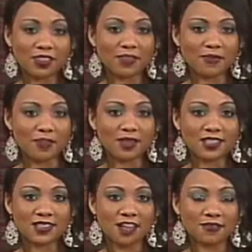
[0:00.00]
the film
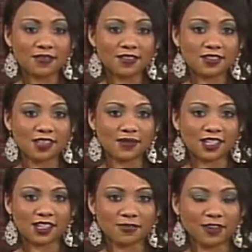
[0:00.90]
itself seems
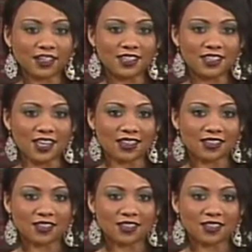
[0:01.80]
like it's really intense.